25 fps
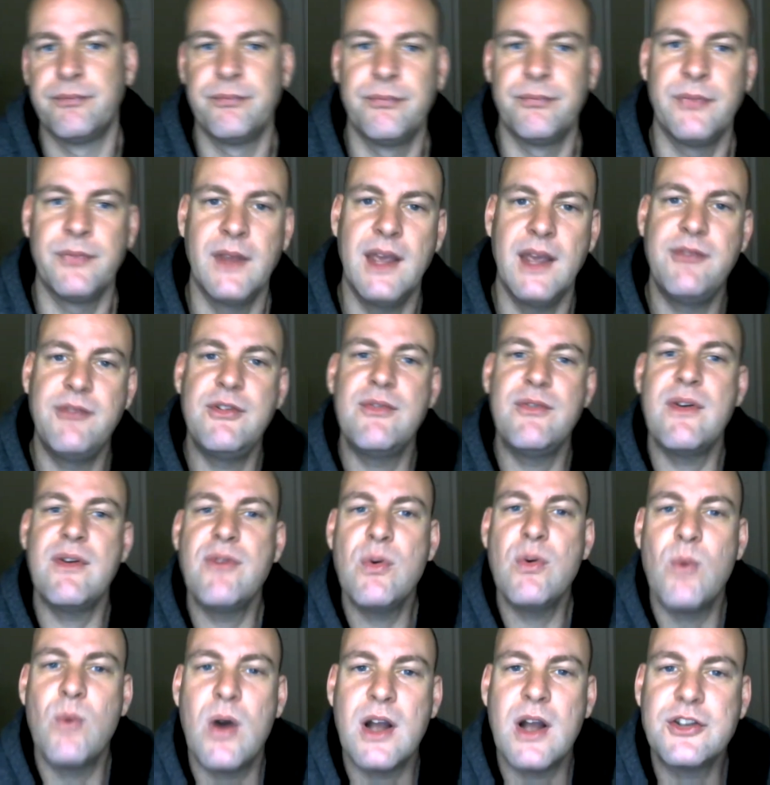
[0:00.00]
If you've ever
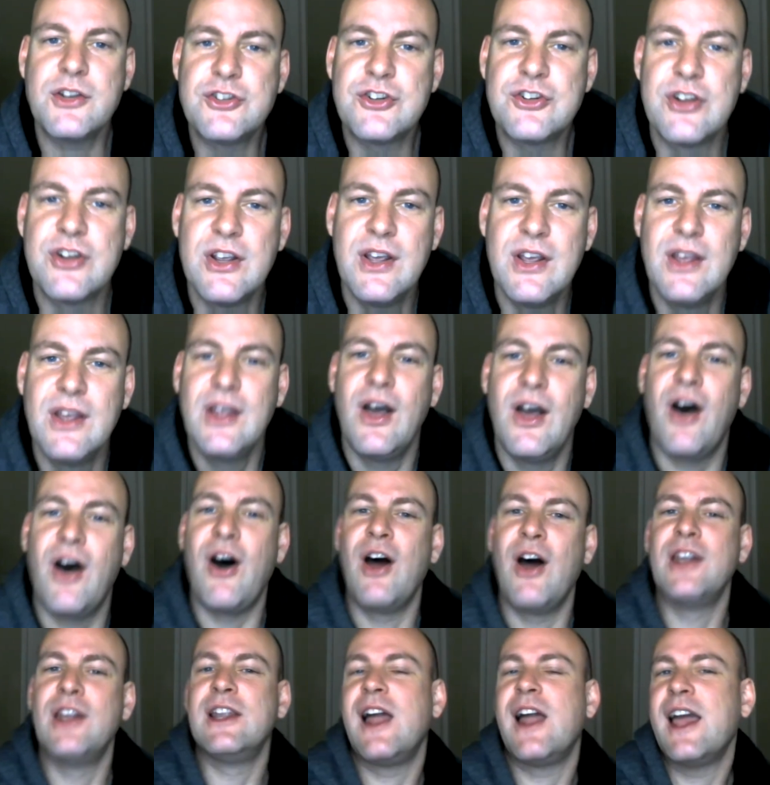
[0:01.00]
watched
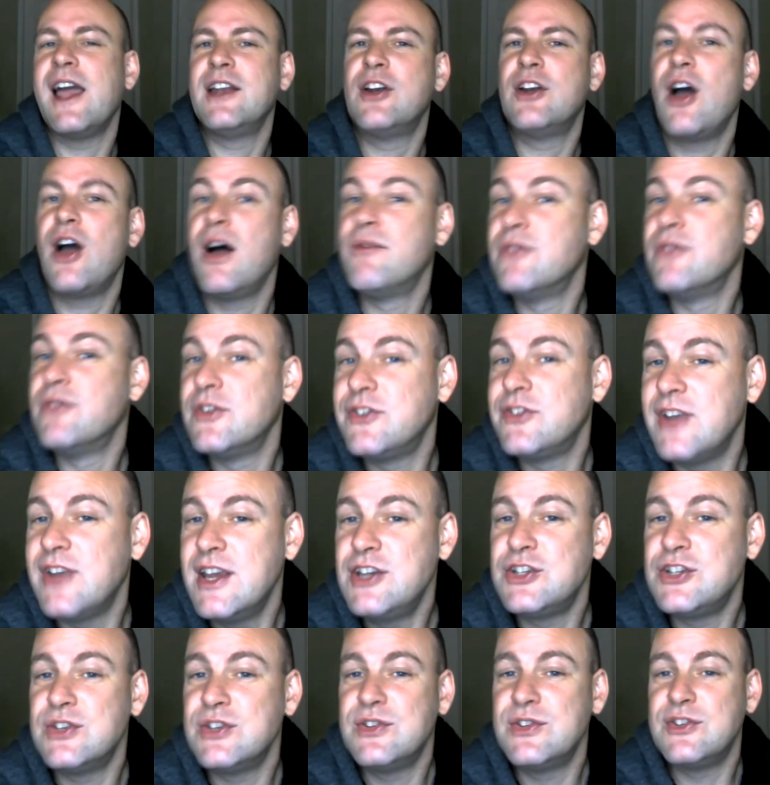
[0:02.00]
online
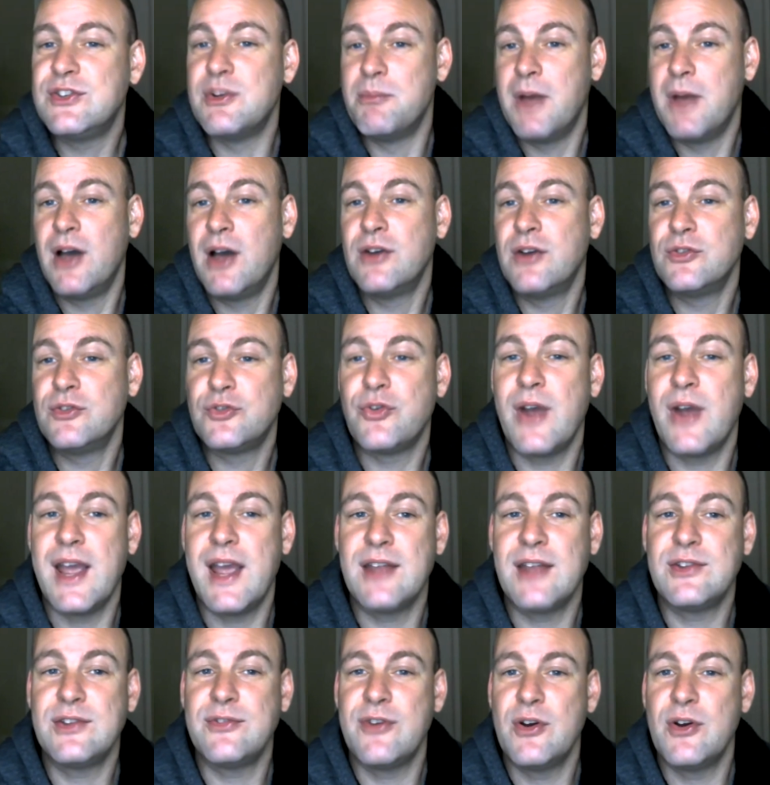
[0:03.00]
conversations among
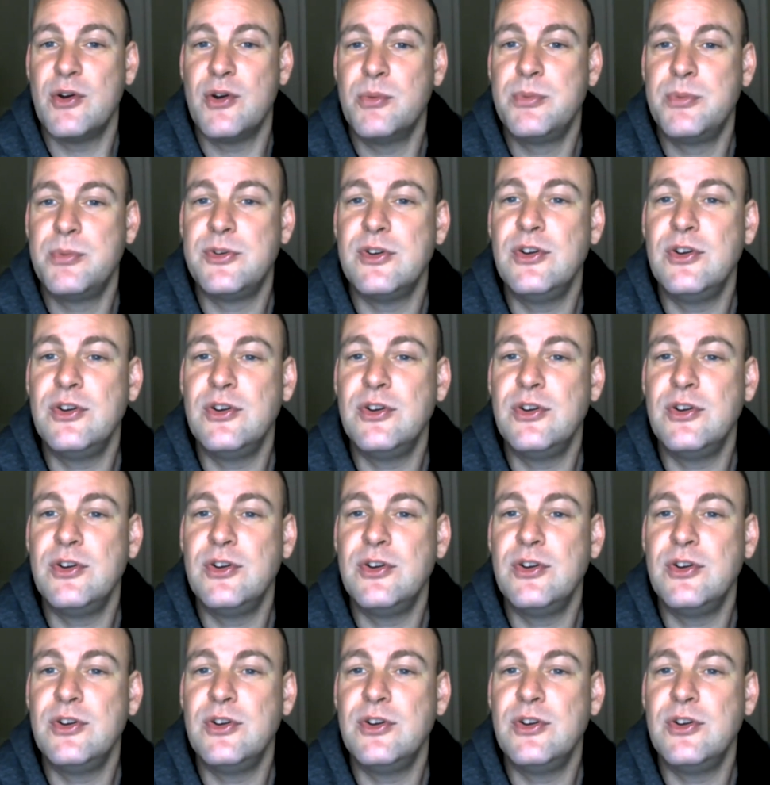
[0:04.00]
transphobes,